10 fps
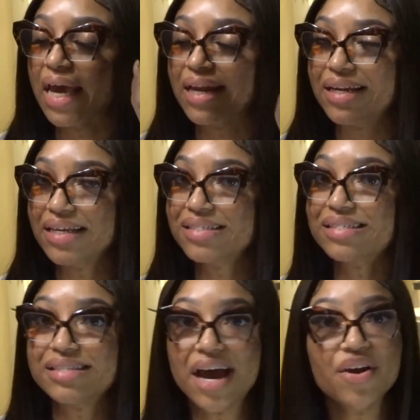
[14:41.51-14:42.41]
This
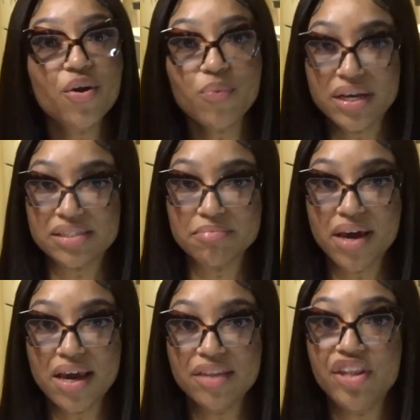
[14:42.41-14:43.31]
is not no
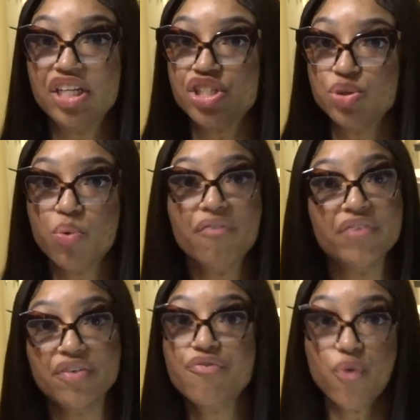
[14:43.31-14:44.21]
resume that you are
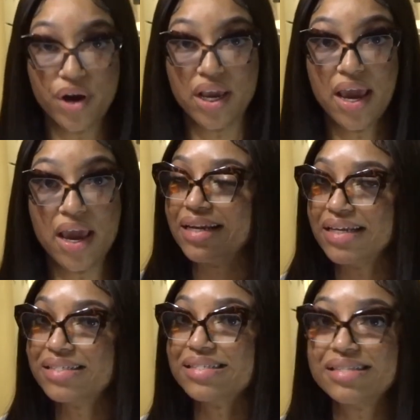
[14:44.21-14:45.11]
finna fornicate.
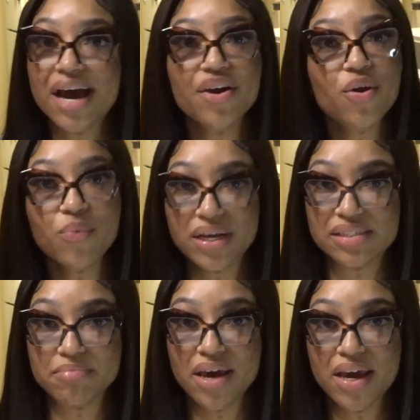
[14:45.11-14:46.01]
This is not no
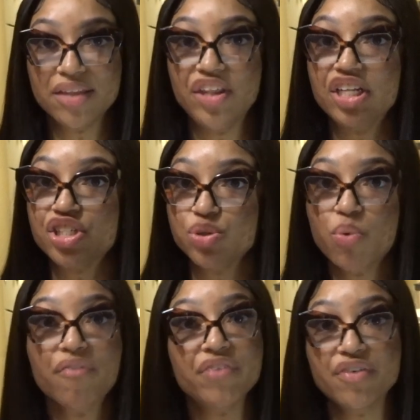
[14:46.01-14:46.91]
resume that you
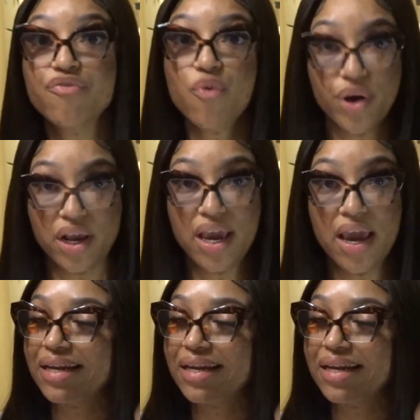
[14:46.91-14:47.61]
are finna fornicate.